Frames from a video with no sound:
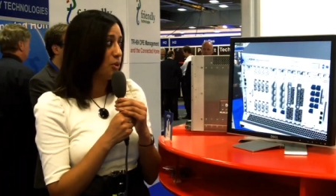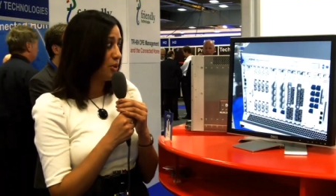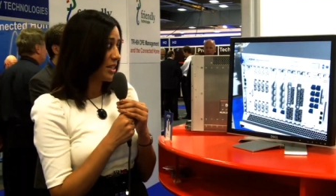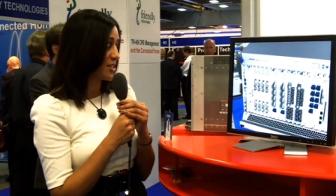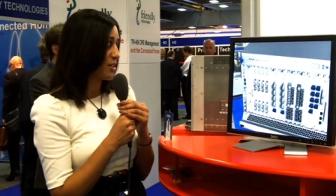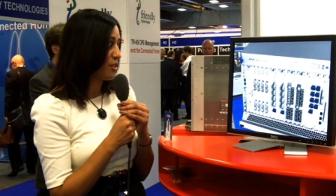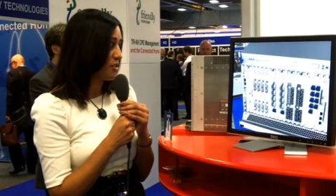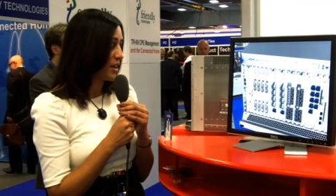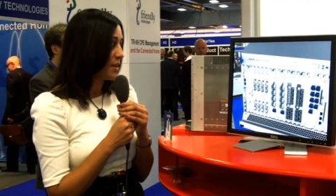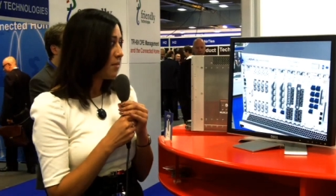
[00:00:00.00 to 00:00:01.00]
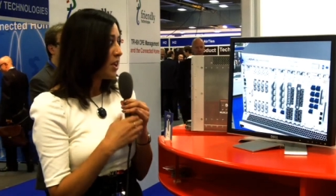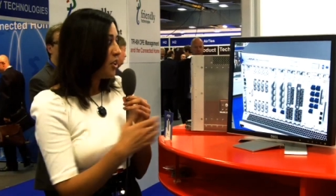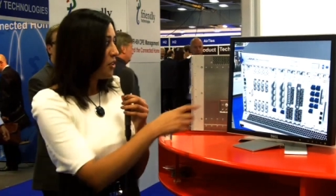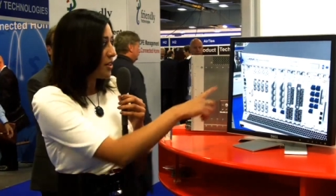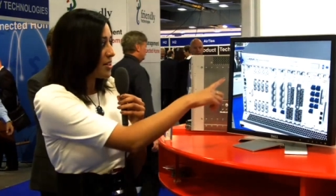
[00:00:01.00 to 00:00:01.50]
all its glory.
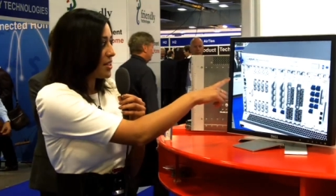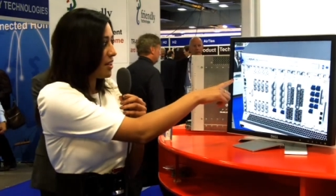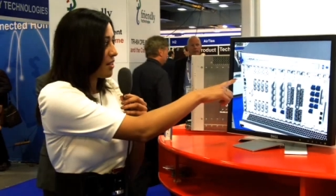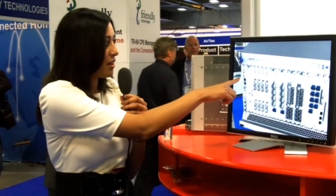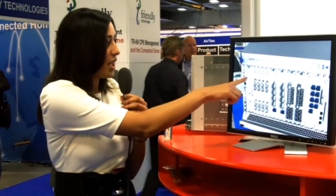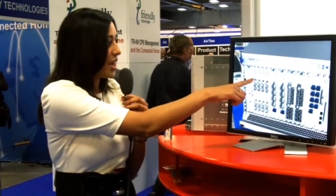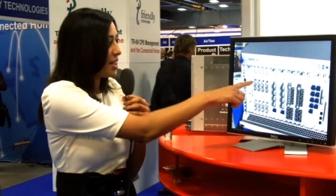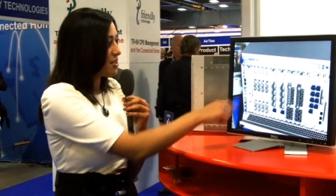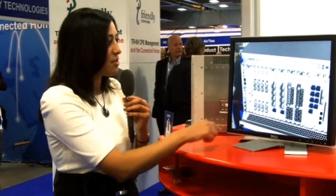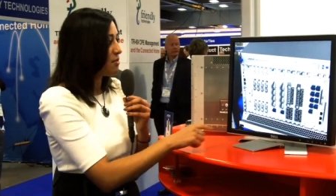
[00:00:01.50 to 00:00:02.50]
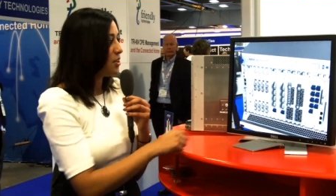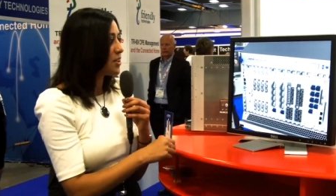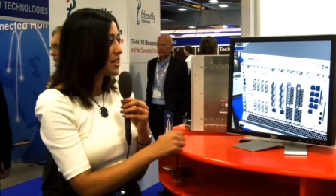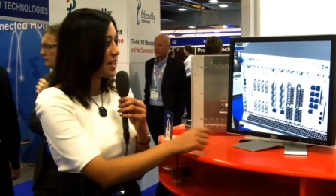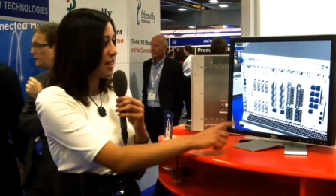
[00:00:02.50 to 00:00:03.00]
You can see the lights, you
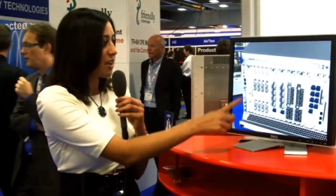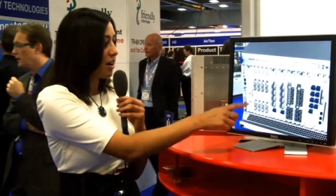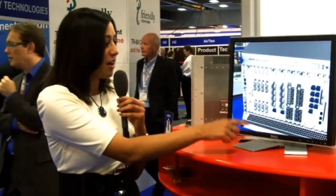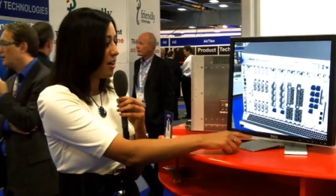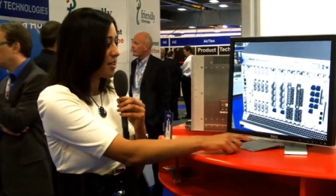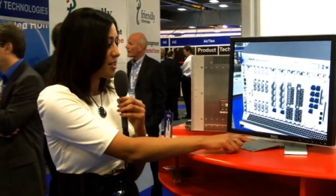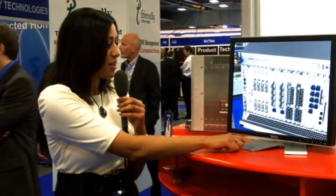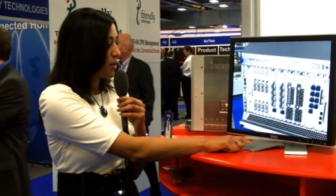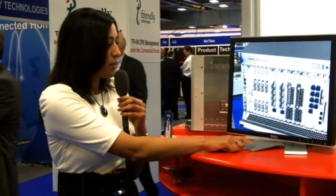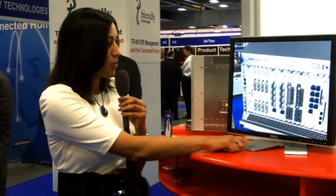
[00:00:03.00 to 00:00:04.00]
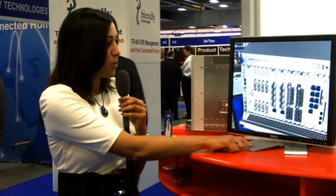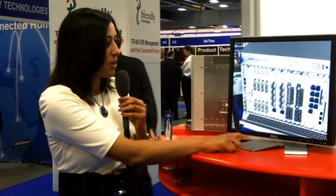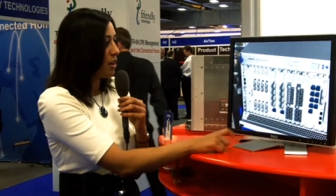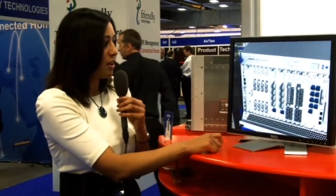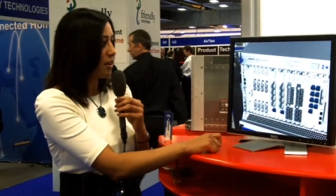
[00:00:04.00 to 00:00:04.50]
can see the cards with
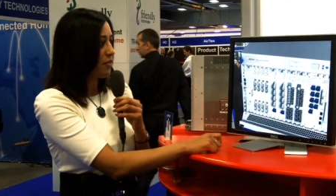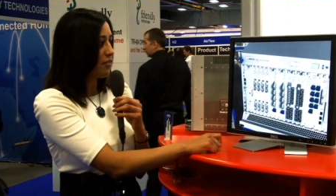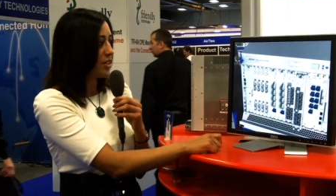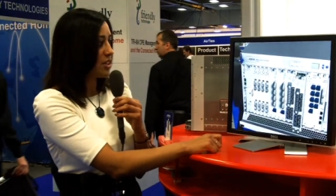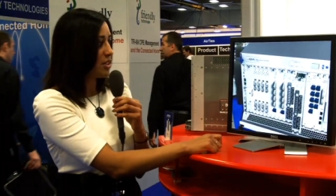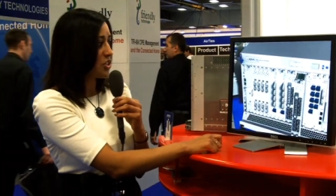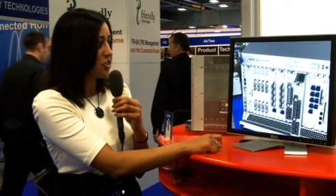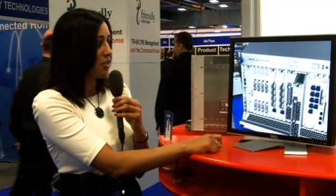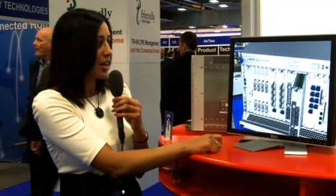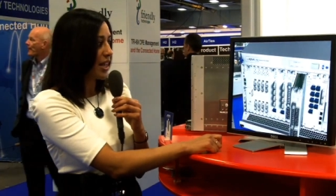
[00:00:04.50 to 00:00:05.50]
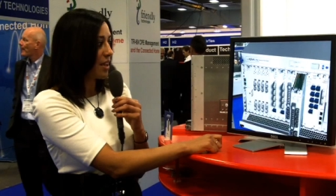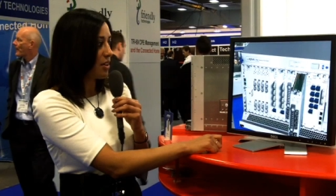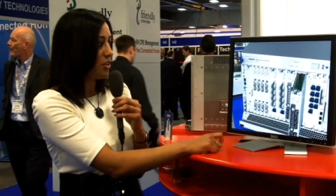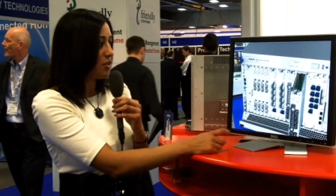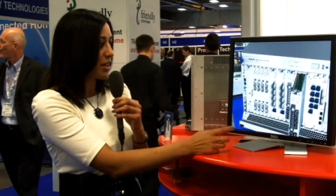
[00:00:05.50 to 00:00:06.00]
one for additional
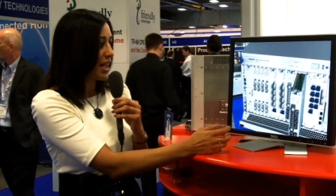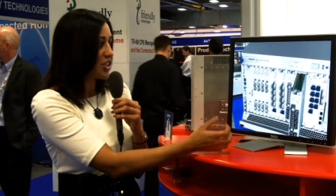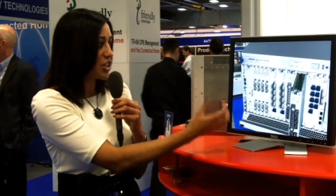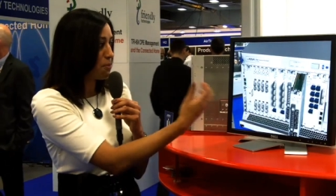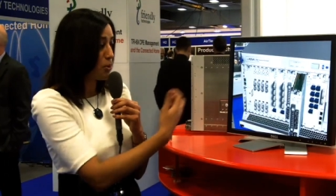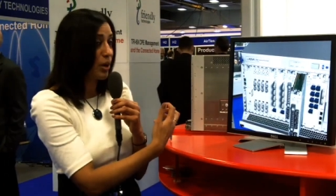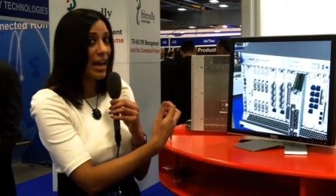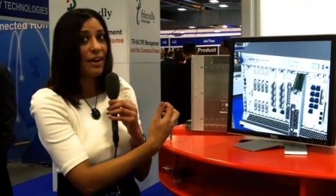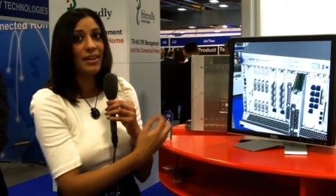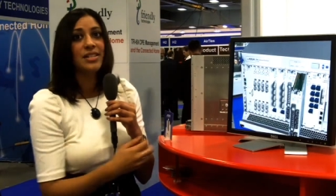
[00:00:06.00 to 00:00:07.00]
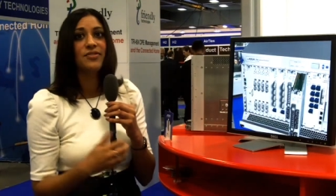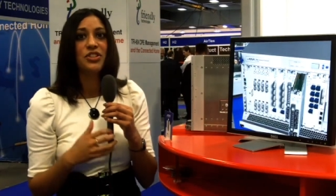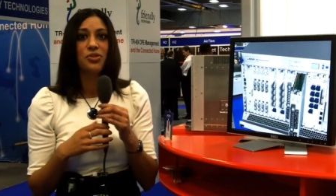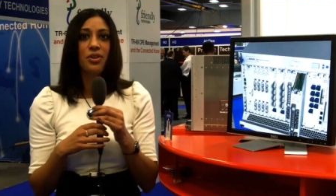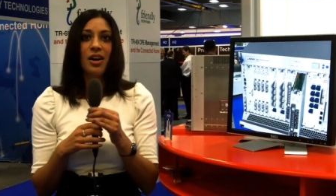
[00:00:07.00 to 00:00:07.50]
click, you can actually pull out
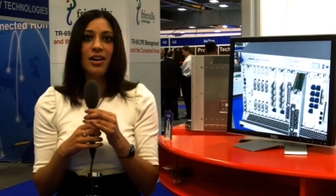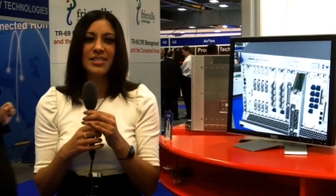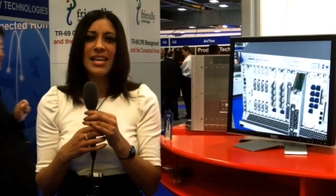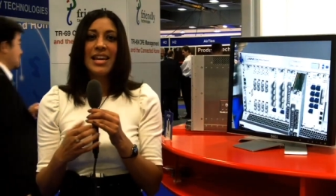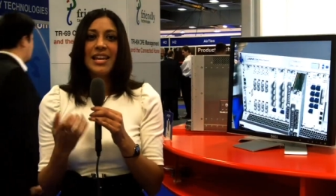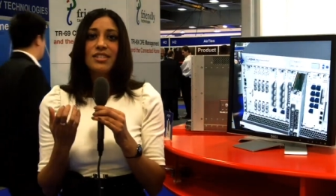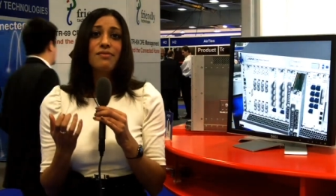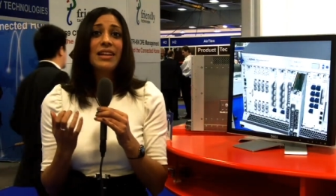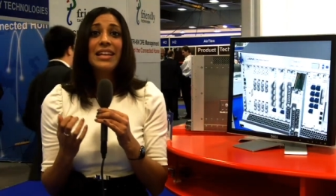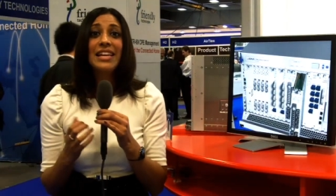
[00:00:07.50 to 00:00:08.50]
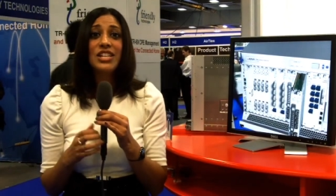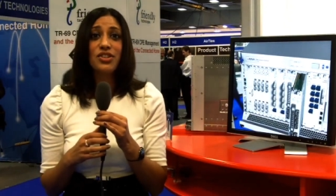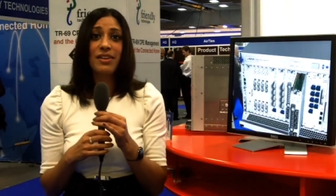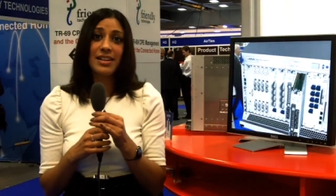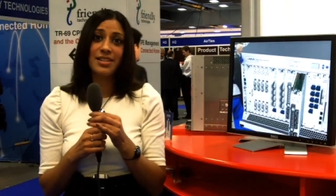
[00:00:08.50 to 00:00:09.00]
individual cards. It's a really
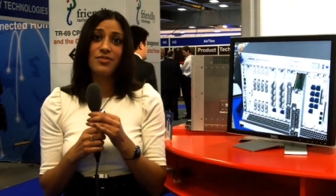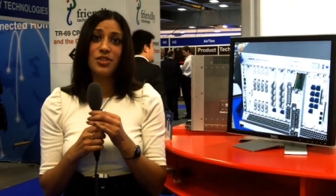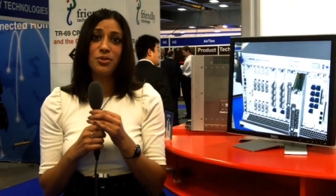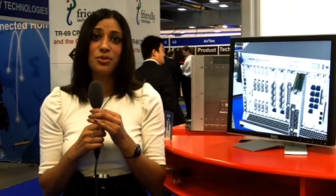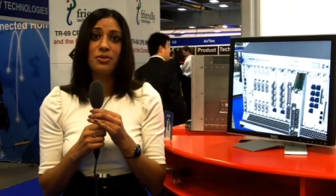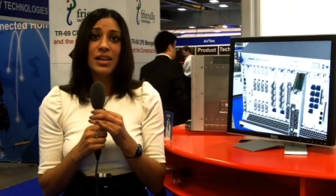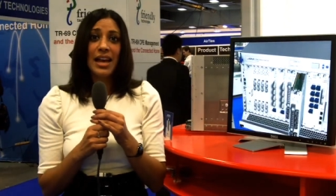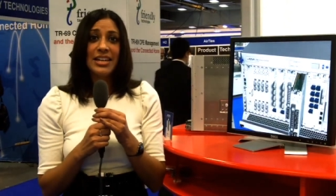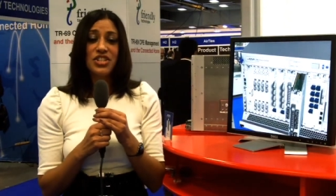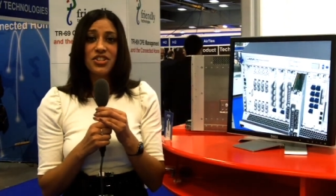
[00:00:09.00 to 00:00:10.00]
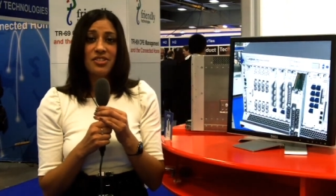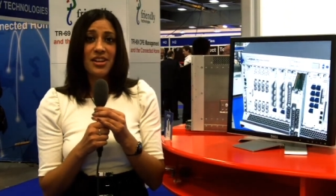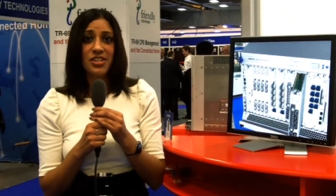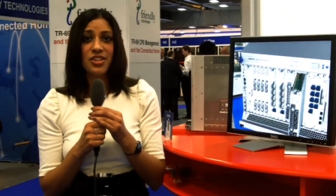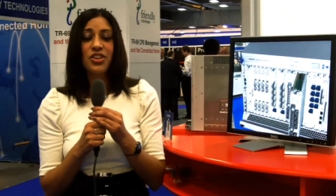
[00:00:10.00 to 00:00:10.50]
interactive tool and it's
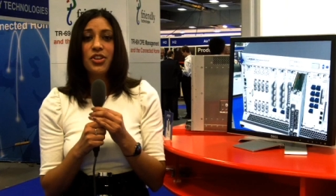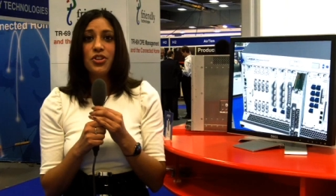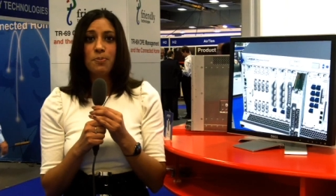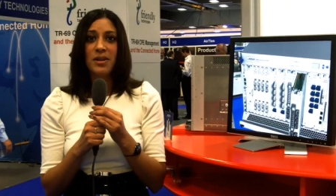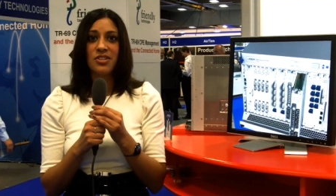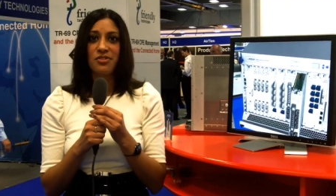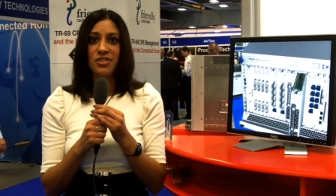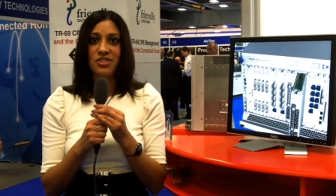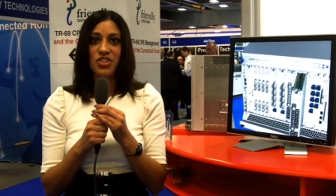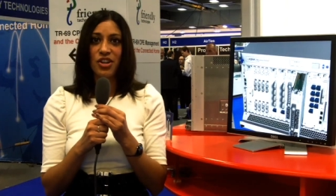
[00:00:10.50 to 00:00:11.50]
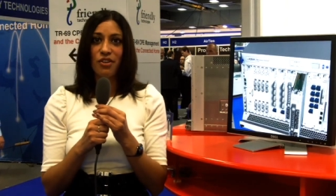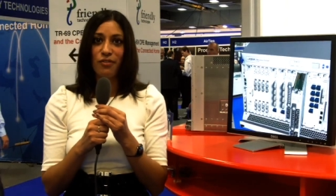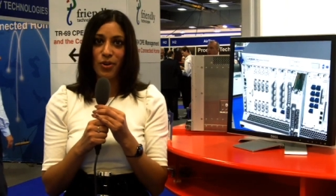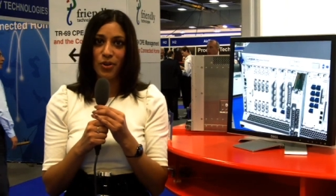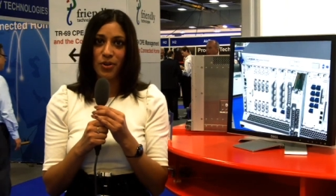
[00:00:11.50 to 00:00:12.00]
generated a huge buzz across the show
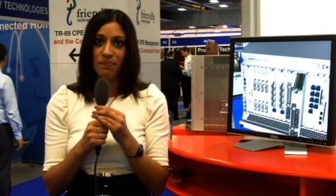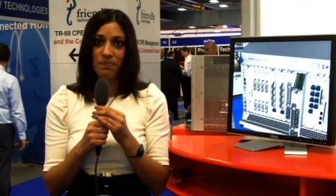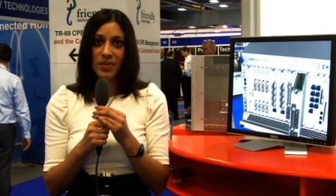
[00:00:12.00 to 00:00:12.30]
floor.